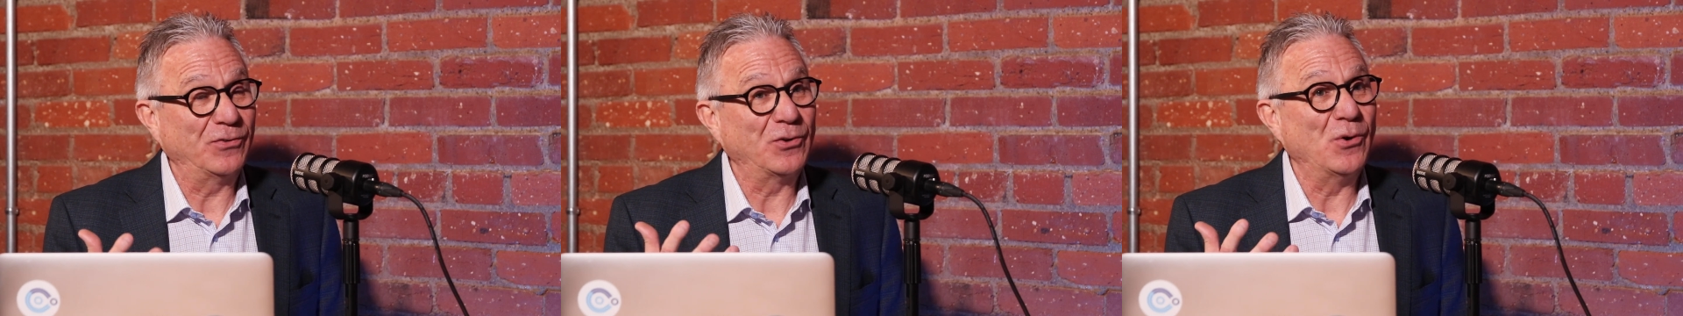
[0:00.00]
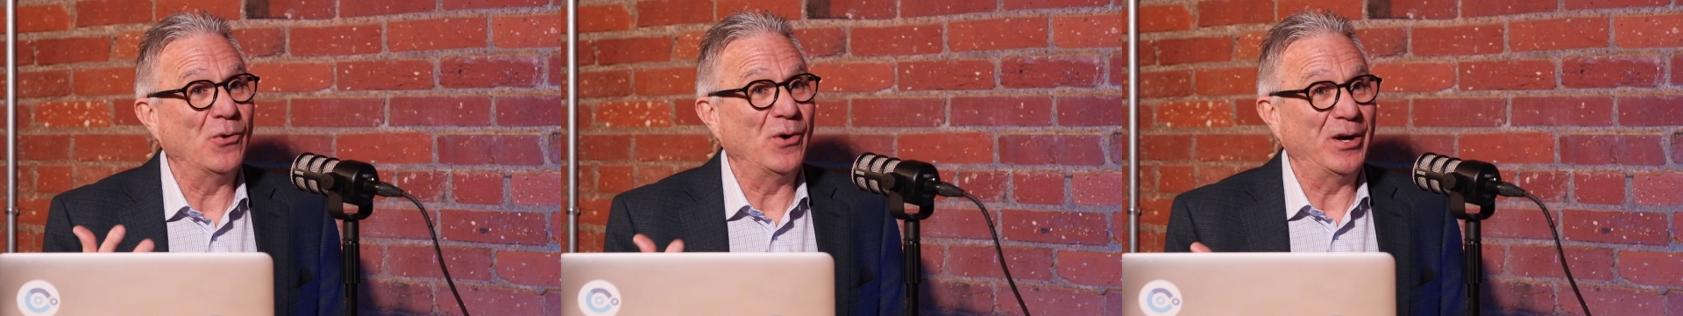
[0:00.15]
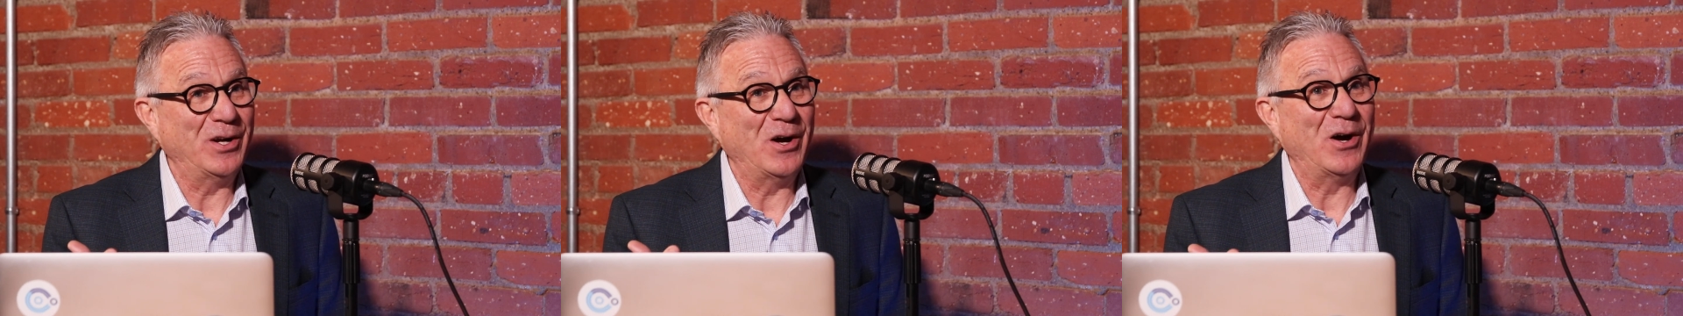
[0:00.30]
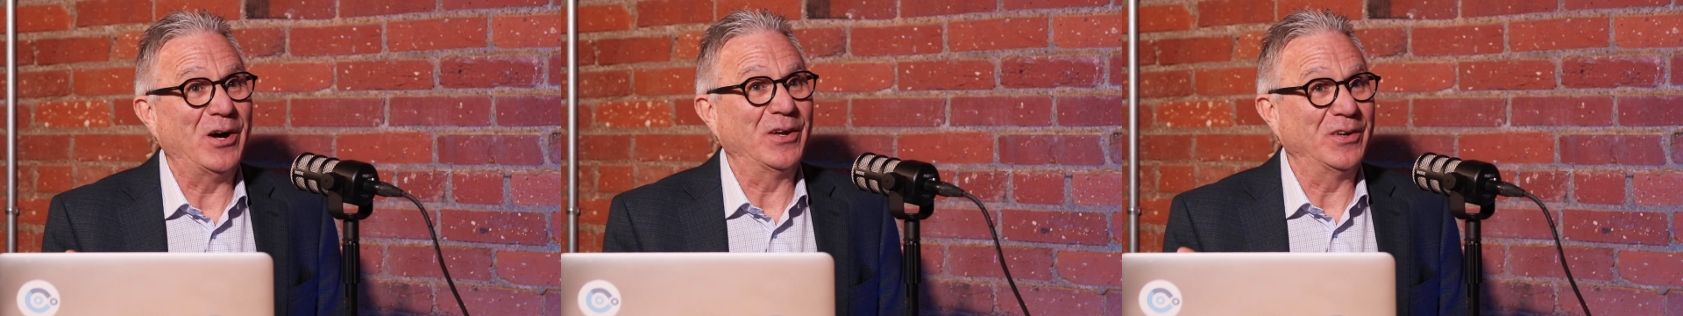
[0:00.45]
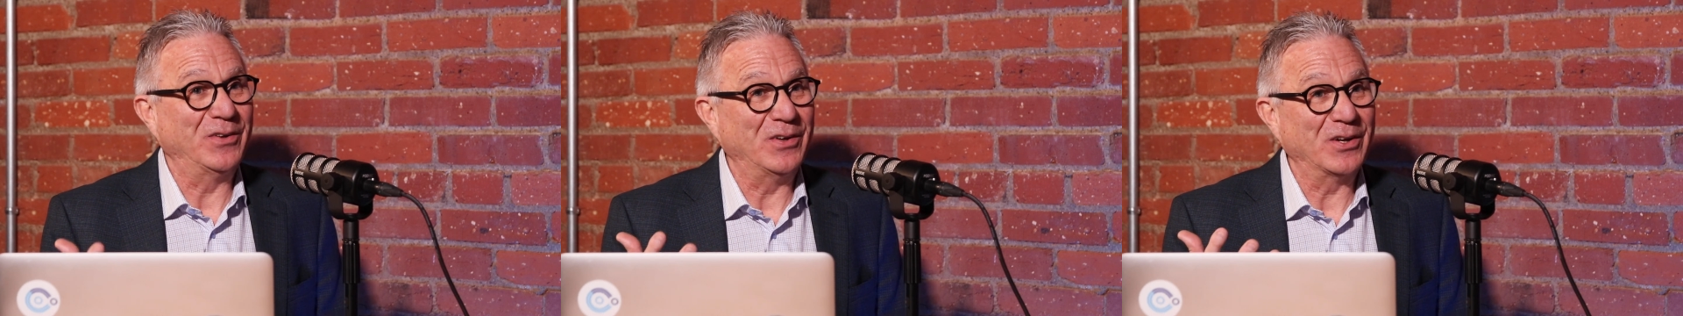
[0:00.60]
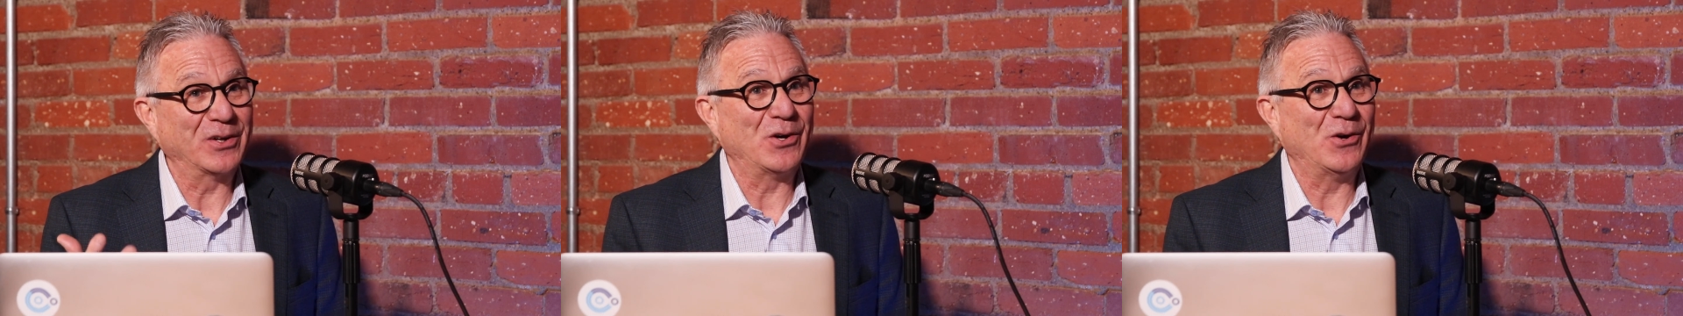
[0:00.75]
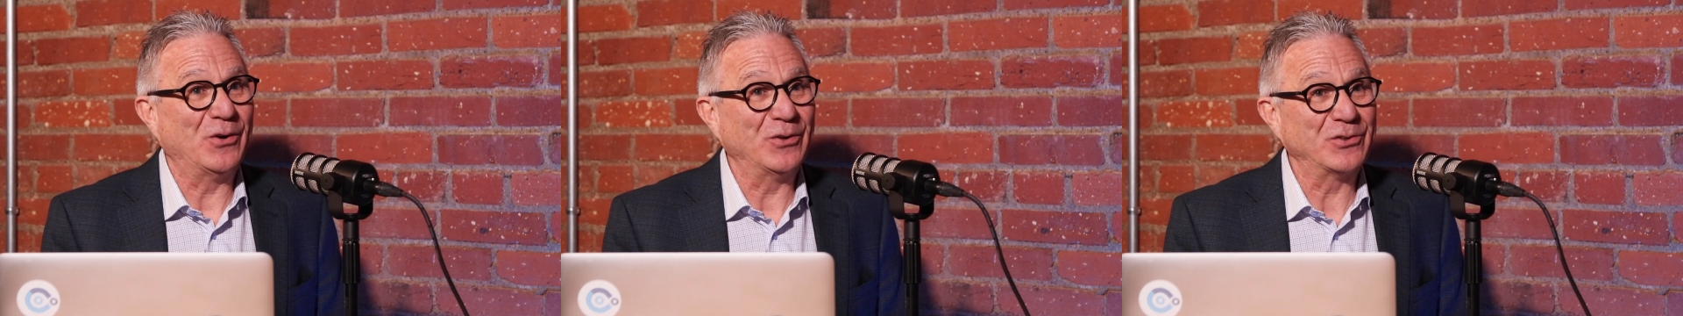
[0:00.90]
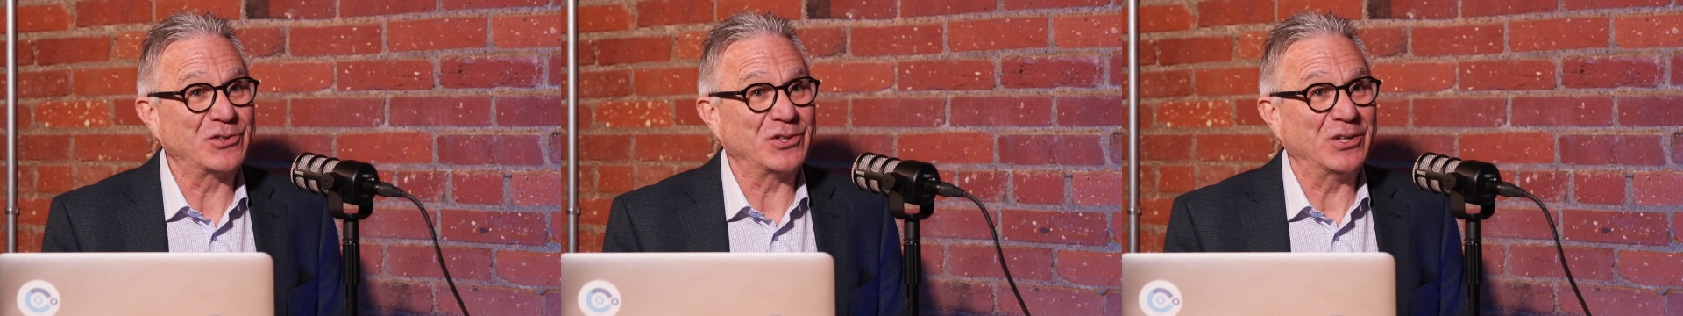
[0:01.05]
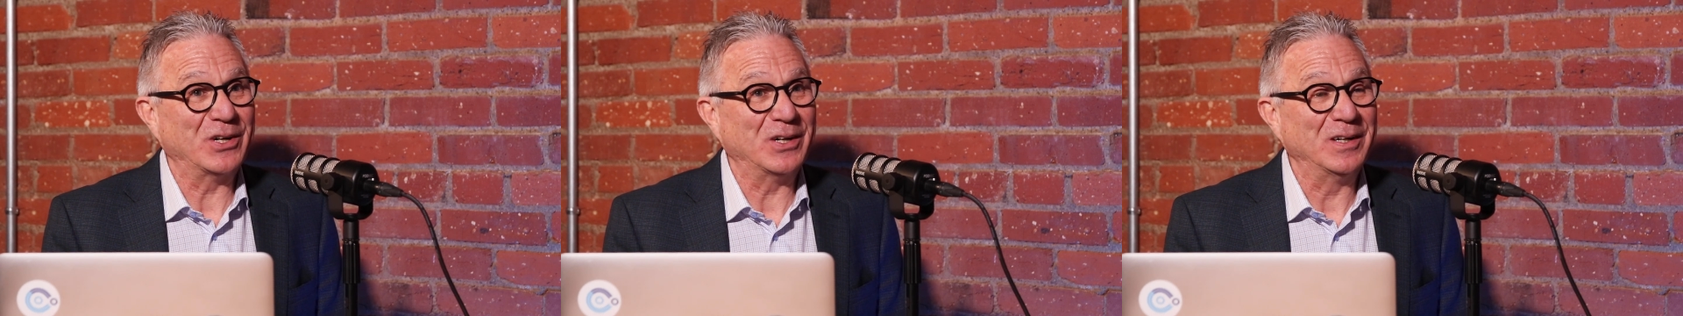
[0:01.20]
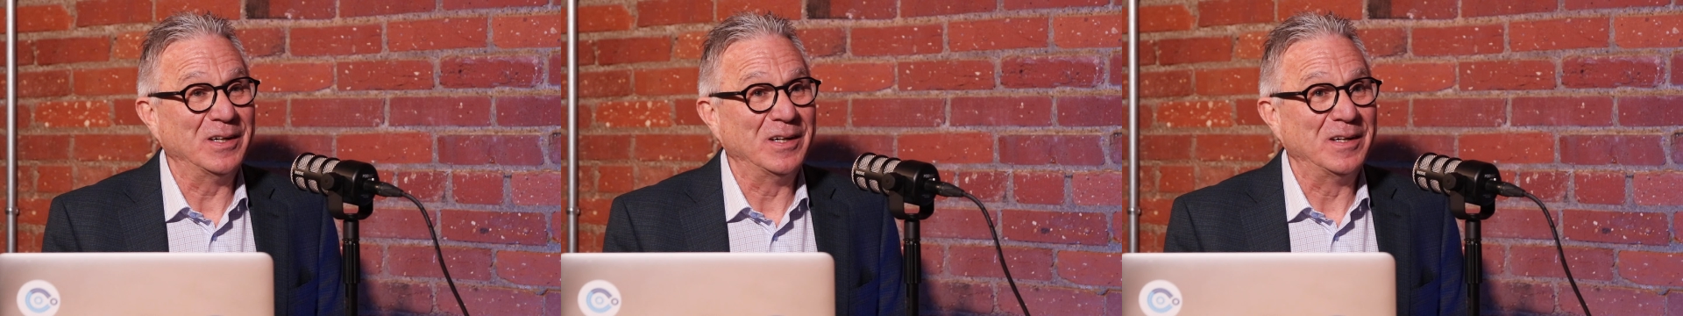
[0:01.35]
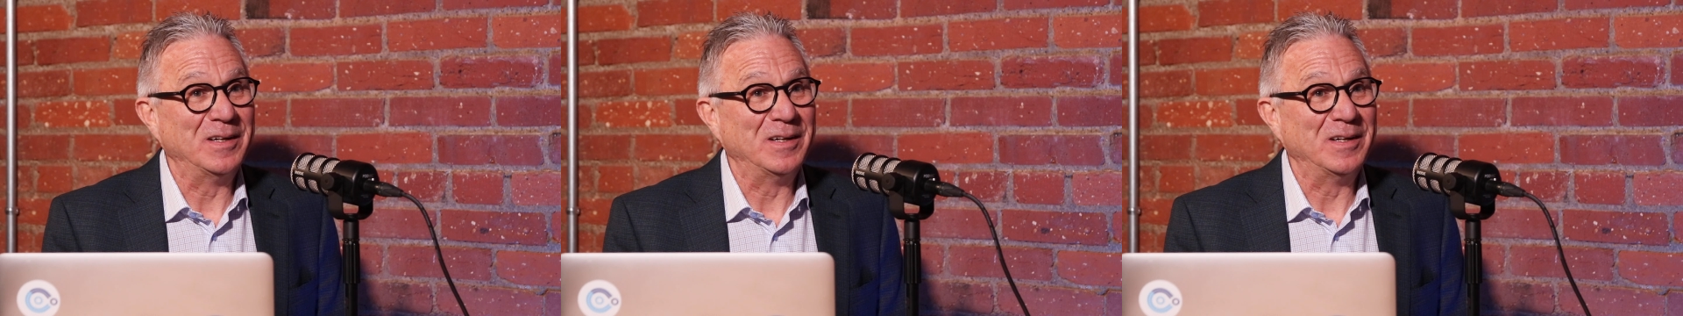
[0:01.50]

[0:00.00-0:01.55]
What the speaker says: going on in the culture